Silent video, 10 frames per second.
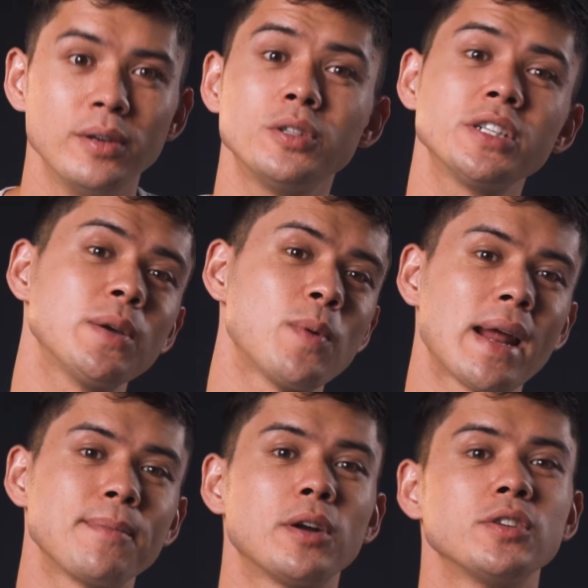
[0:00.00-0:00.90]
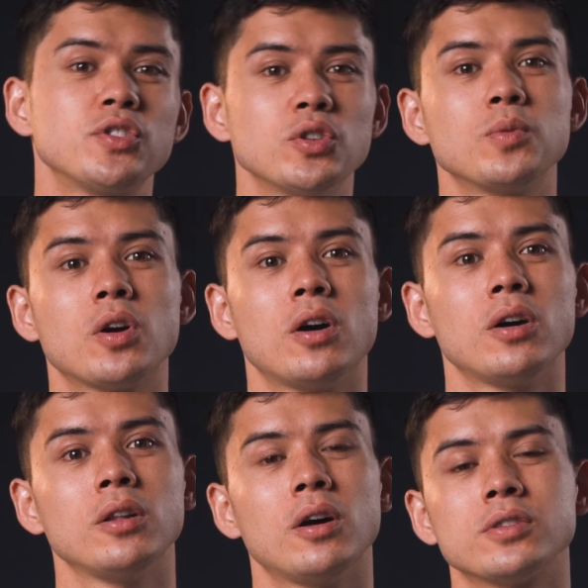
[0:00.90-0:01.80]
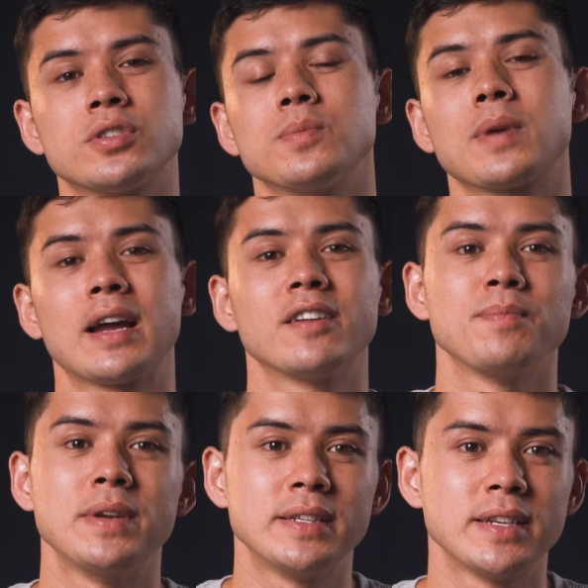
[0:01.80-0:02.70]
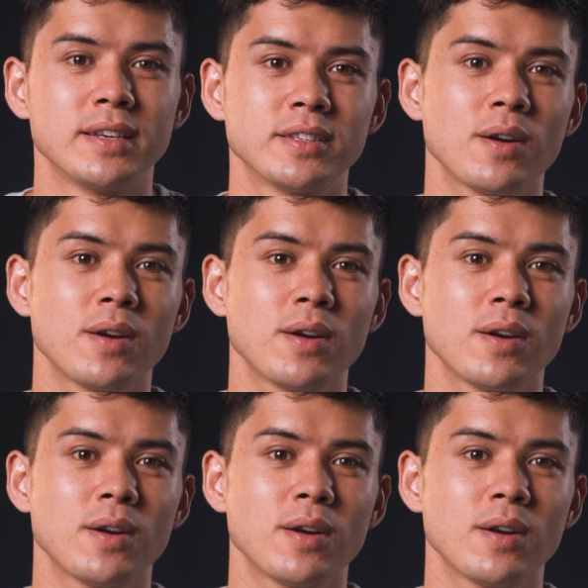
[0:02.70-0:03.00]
usually when I'm on a Zoom call or some kind of meeting.